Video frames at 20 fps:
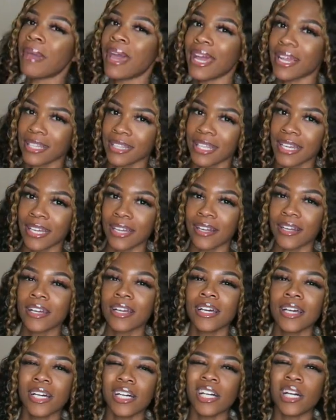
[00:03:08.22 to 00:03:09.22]
back there.
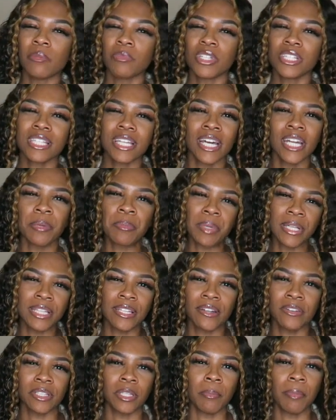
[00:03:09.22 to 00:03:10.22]
Just kind of put
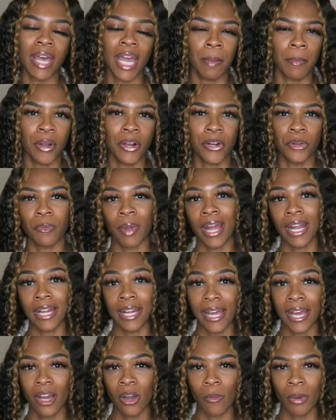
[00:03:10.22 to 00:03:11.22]
that on the back burner right
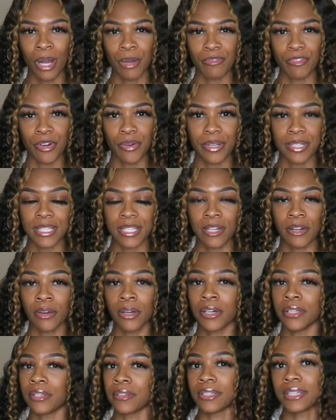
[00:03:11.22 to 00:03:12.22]
now while I'm focusing
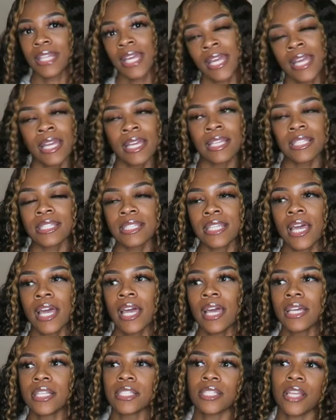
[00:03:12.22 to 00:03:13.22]
on other things.
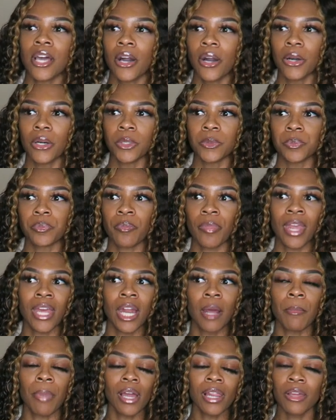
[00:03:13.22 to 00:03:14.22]
So,
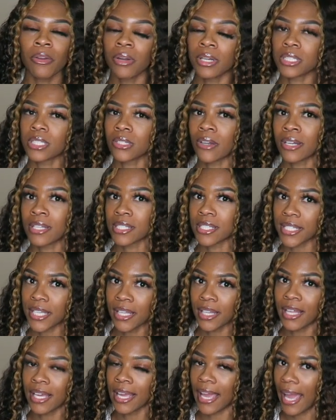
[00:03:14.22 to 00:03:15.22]
and I'm probably going to start
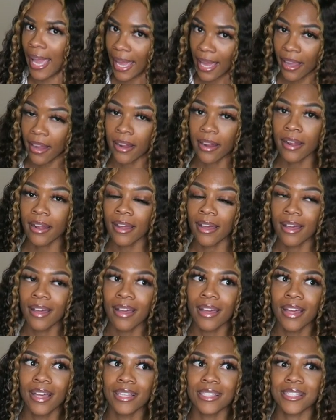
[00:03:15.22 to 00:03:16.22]
selling hair.
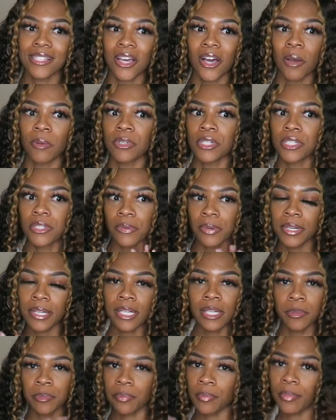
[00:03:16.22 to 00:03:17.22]
So just going
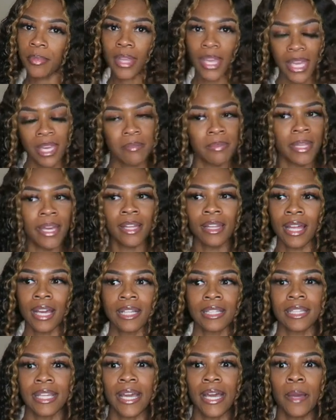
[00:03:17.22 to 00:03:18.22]
to keep that
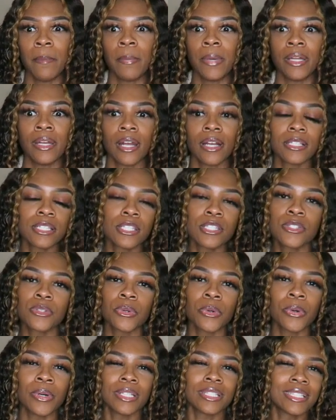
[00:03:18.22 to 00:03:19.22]
like that. But nursing
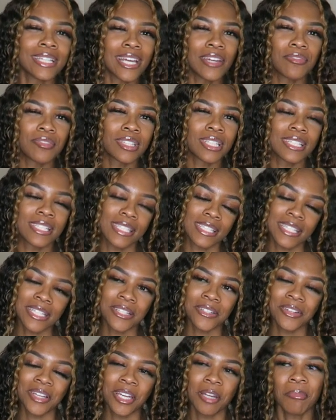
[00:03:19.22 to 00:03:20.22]
school is definitely
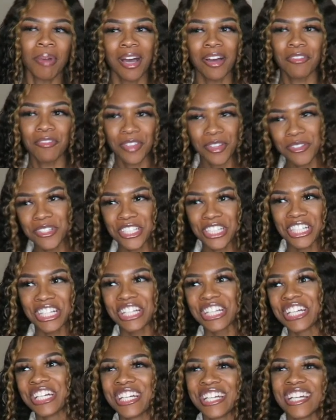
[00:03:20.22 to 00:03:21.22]
still in my
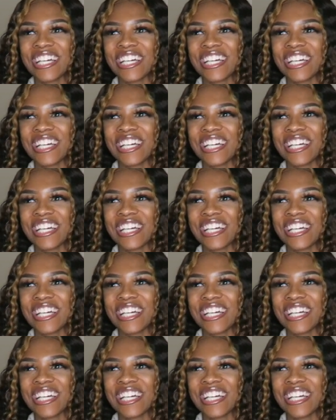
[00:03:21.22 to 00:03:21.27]
future.